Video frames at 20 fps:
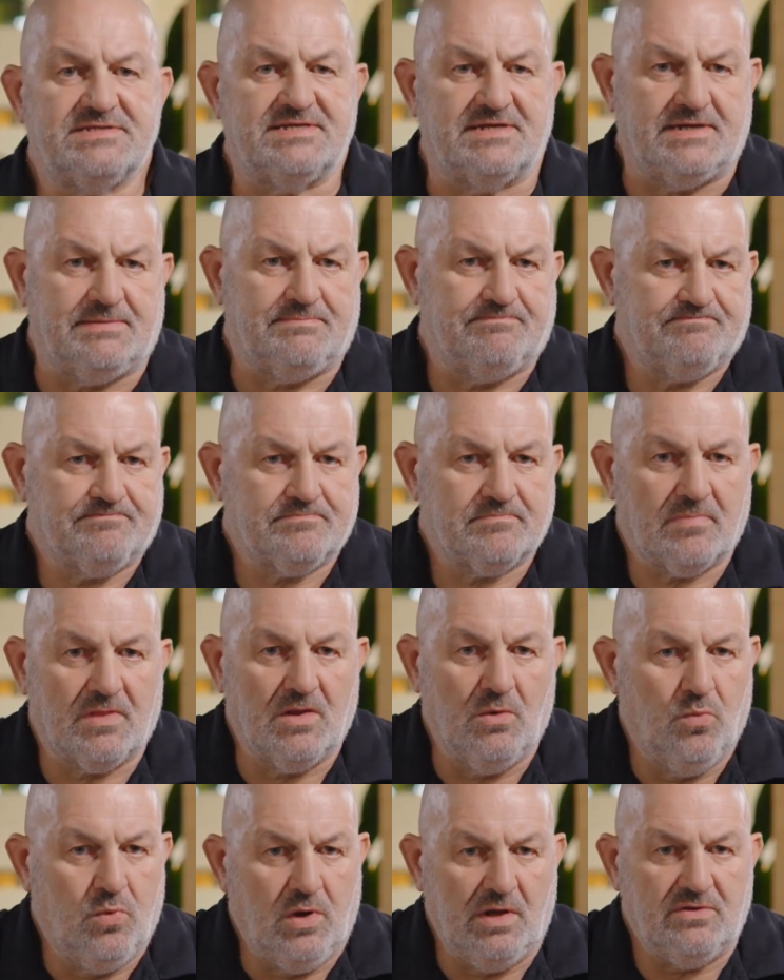say,
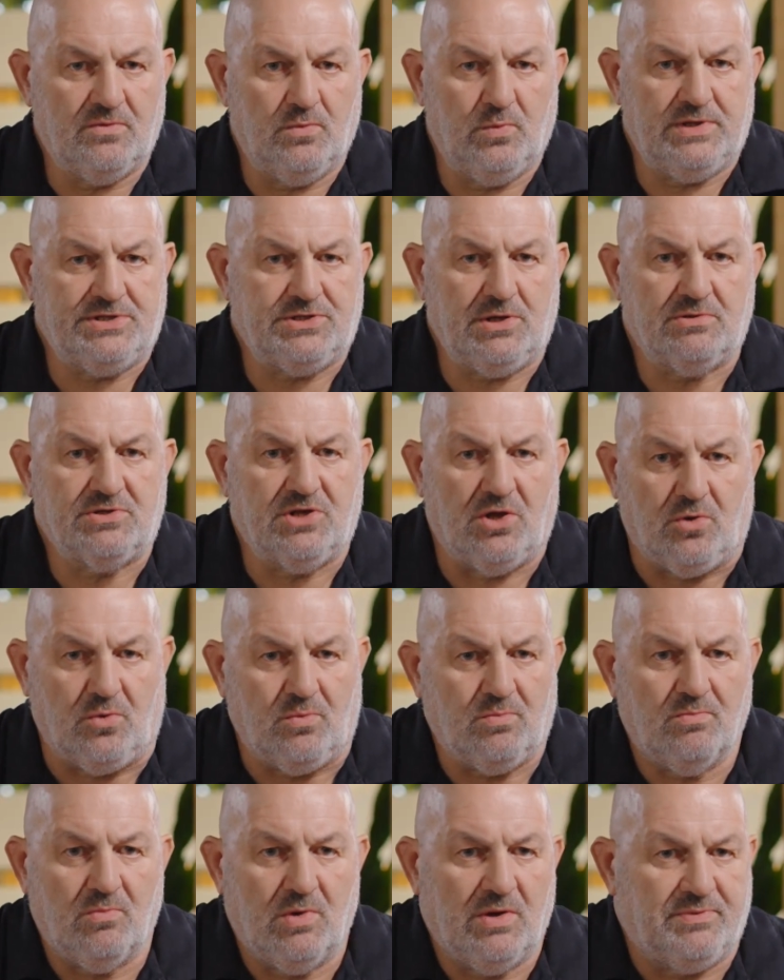well, we don't
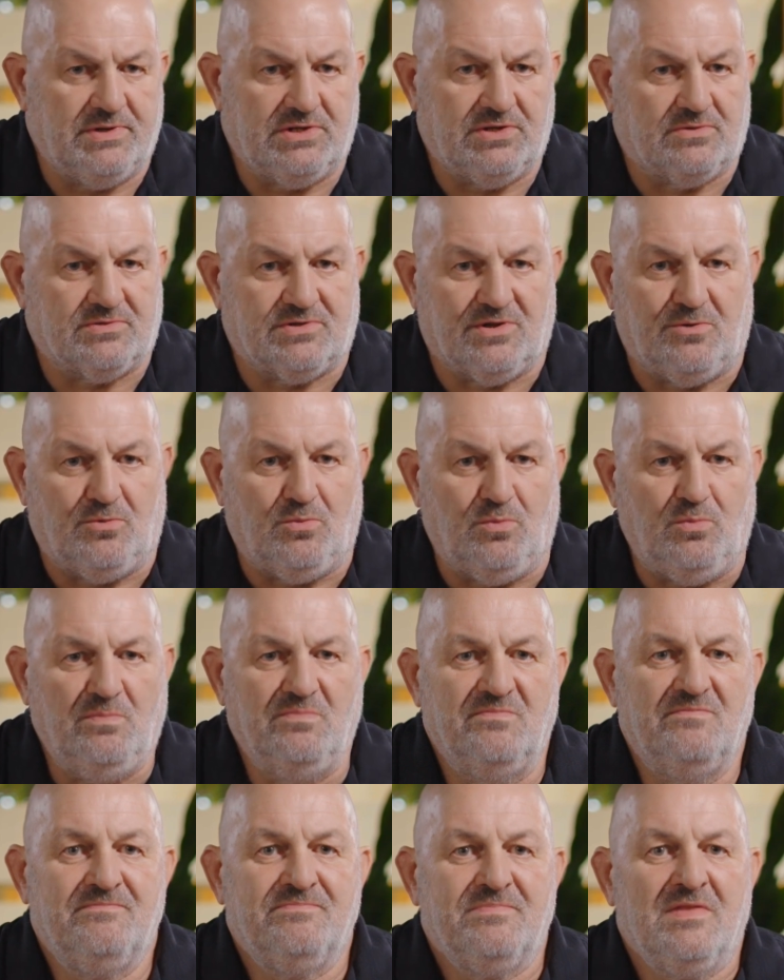know what we don't know.
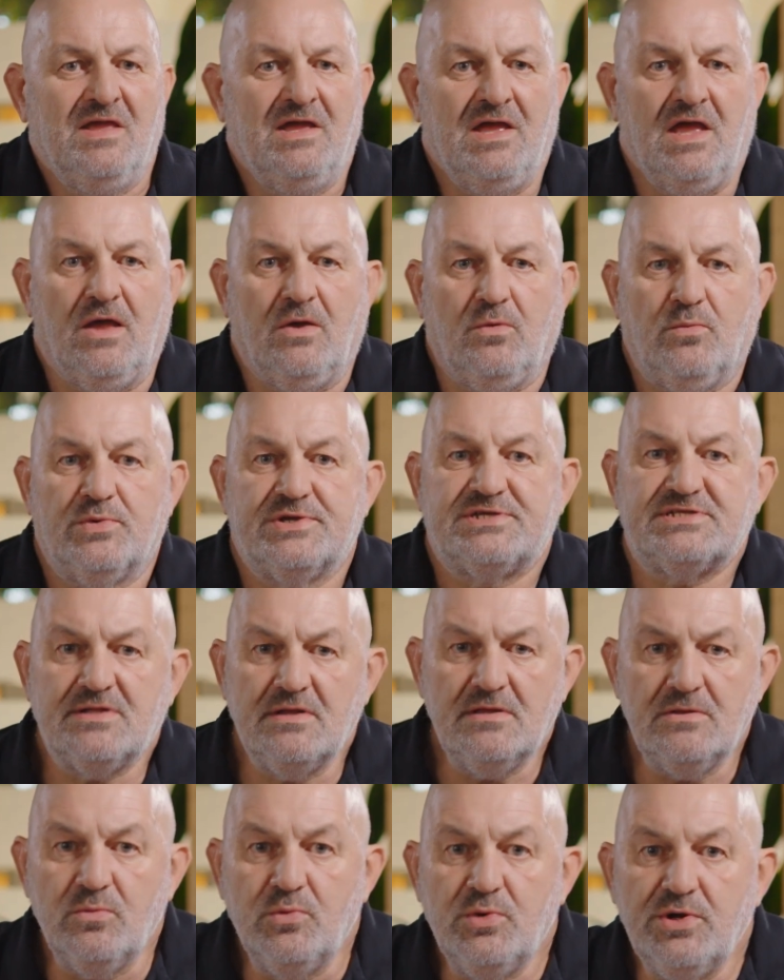We're
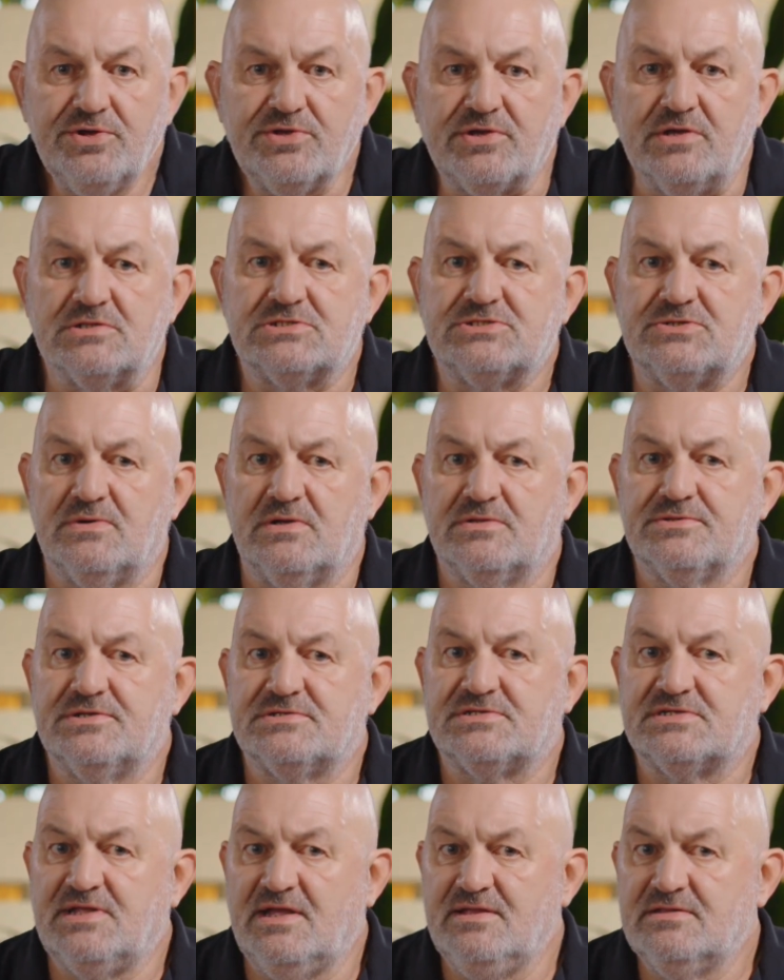still working to
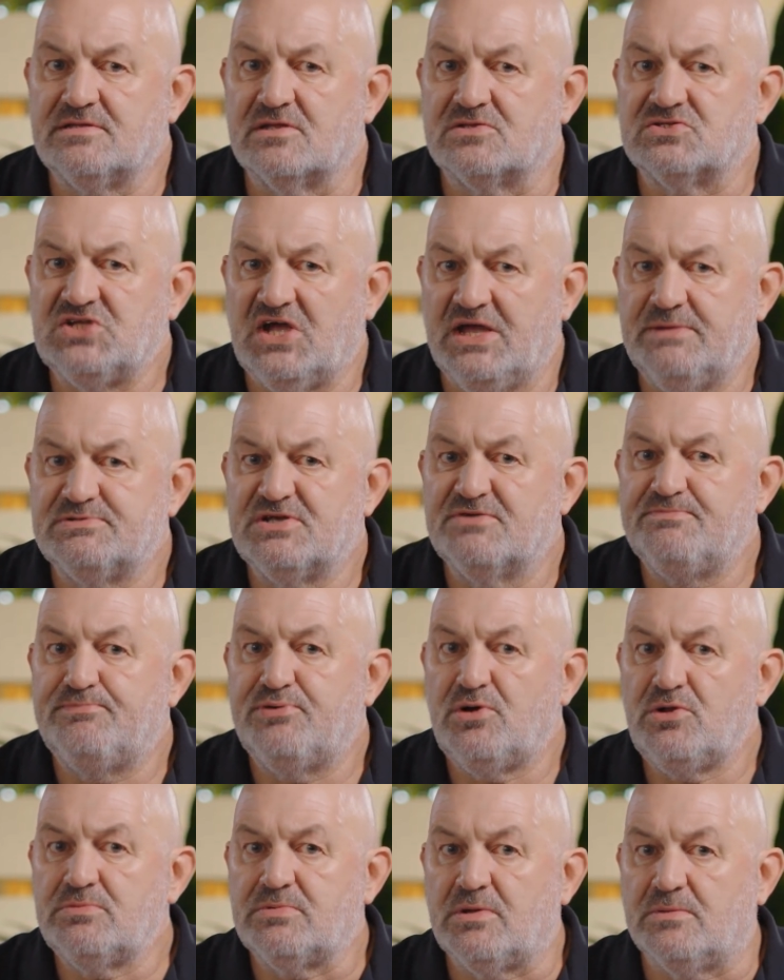understand the types of
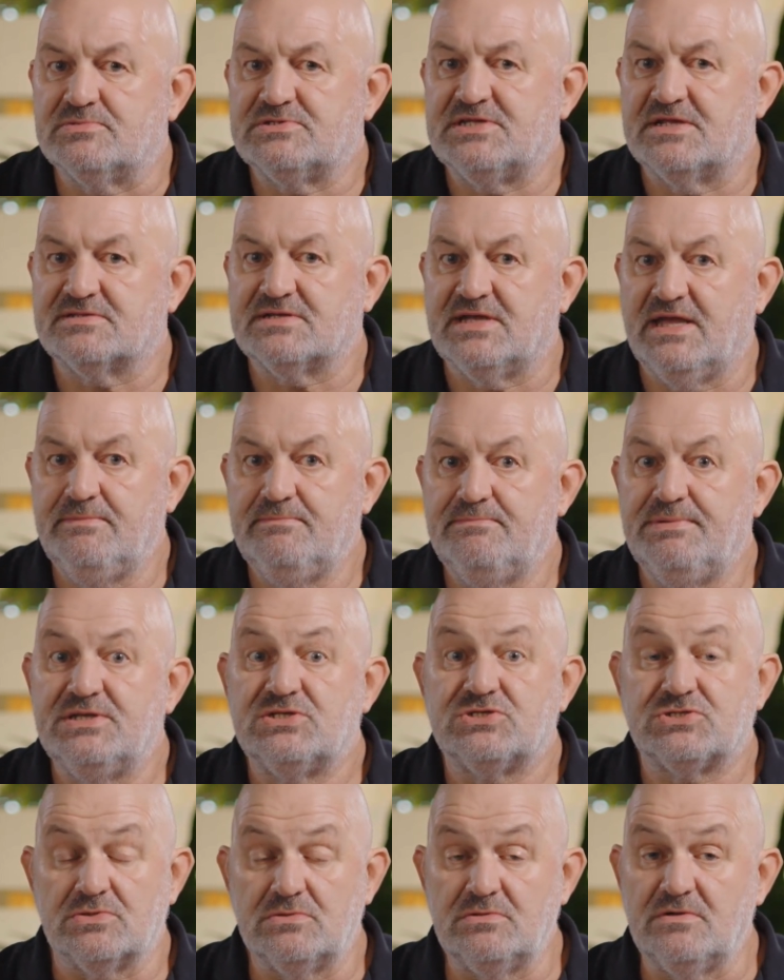problems that can be
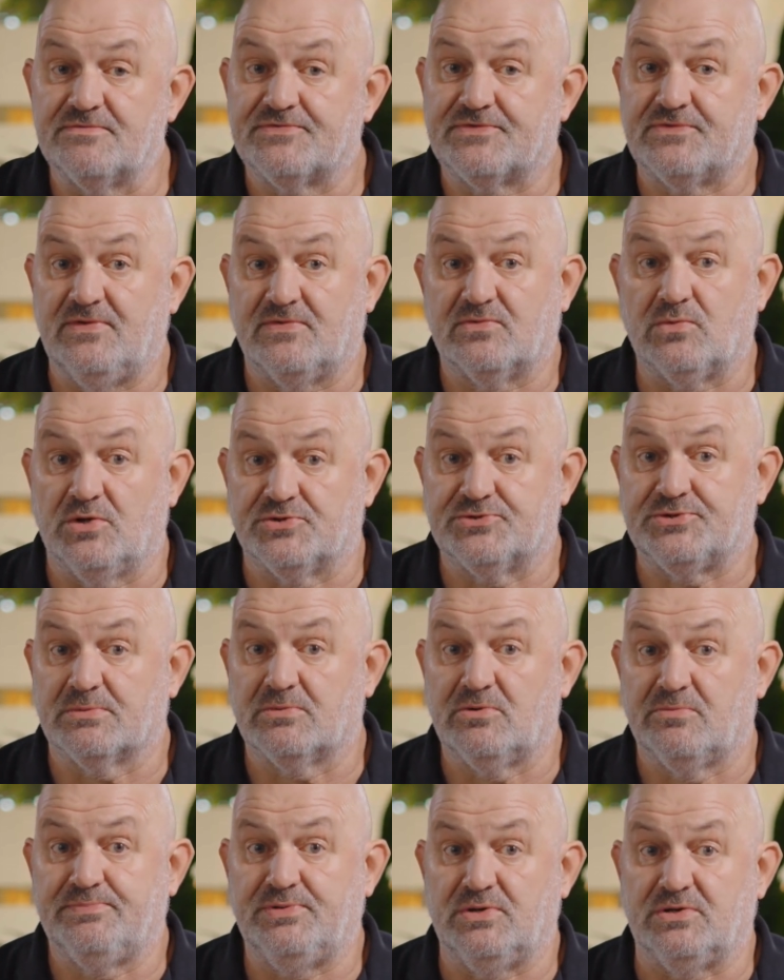solved with quantum
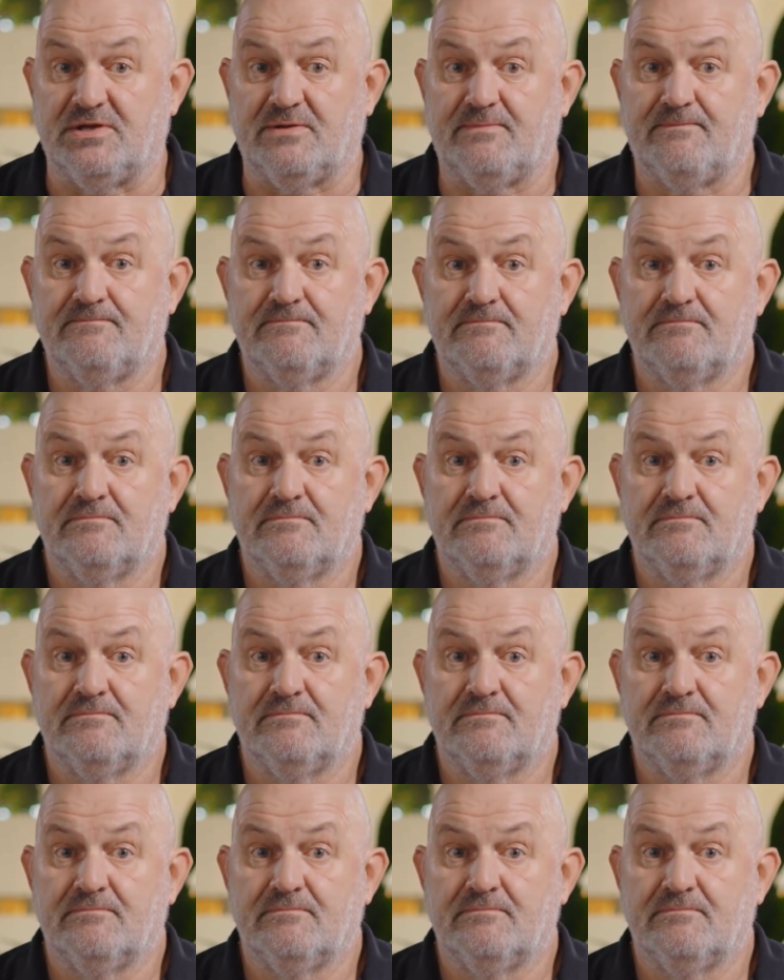computing.